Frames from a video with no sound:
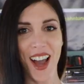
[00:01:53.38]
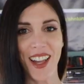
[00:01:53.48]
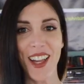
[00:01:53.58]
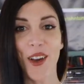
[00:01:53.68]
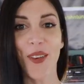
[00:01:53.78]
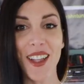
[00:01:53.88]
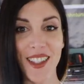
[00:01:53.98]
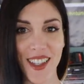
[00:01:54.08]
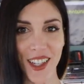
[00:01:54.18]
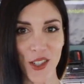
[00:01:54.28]
I can't wait
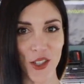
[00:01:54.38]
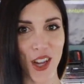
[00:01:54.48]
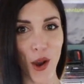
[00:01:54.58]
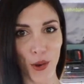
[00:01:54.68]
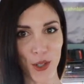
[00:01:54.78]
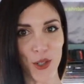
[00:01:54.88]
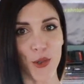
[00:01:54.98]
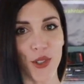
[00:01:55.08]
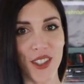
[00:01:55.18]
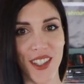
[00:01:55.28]
to take a shower
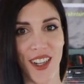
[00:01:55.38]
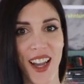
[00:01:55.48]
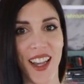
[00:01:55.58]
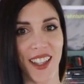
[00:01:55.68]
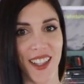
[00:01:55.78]
doodle tonight.